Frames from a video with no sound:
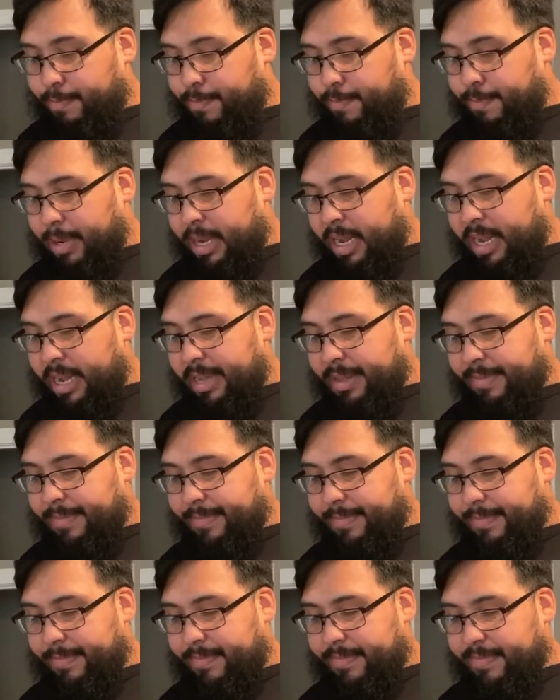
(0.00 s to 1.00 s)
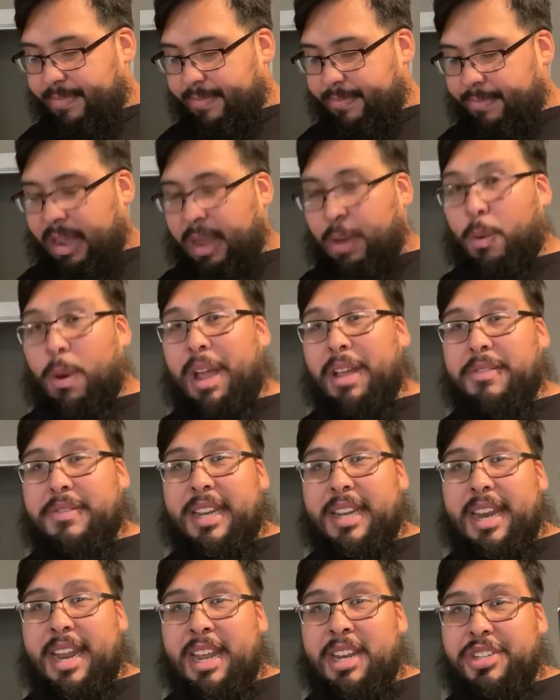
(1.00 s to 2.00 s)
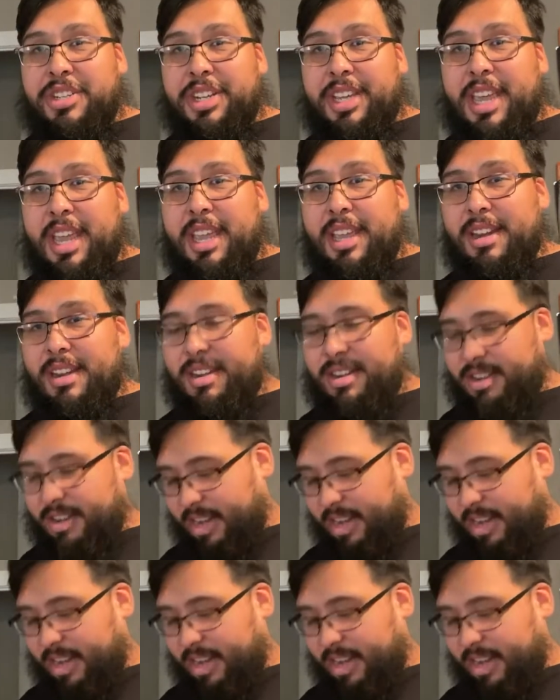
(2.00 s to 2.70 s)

but my wife's an educator,